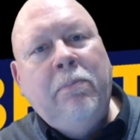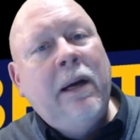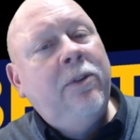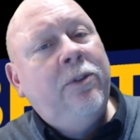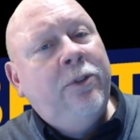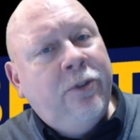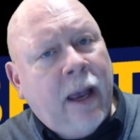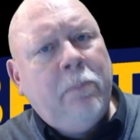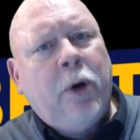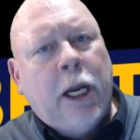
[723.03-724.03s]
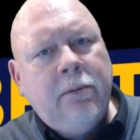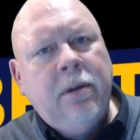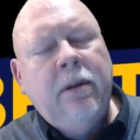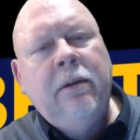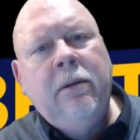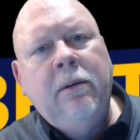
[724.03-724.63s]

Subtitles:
but separate